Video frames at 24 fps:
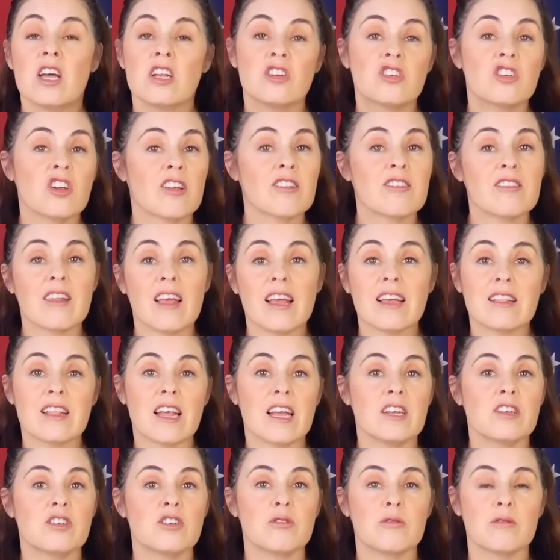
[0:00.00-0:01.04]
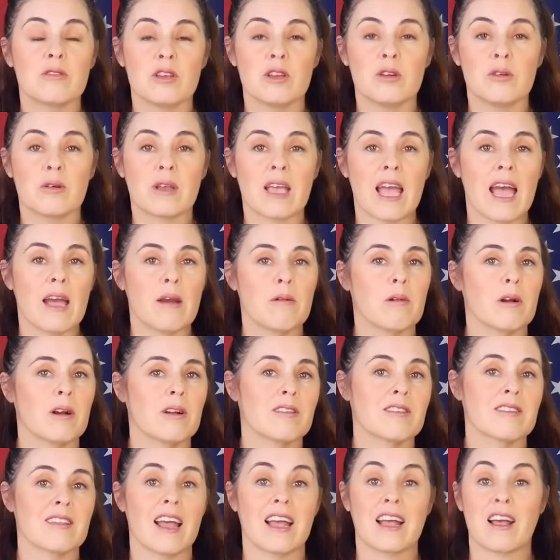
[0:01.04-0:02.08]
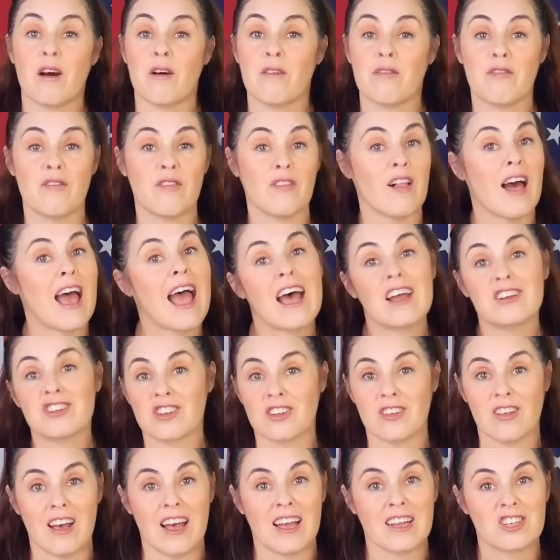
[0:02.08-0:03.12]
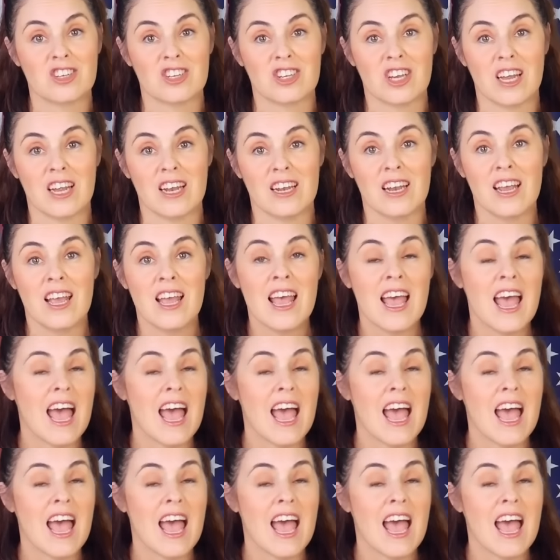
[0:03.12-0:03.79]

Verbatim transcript: just like they do in the UK where it's like a flash election